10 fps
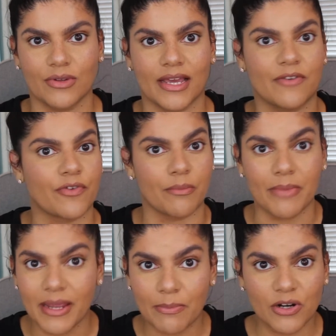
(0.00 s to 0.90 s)
Like for
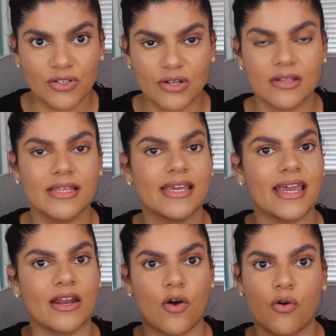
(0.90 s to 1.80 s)
me
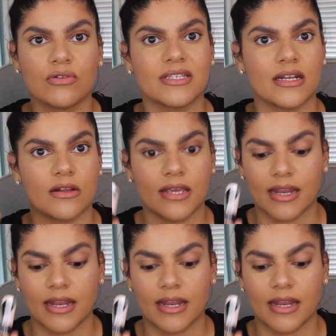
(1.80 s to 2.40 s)
personally, it holds it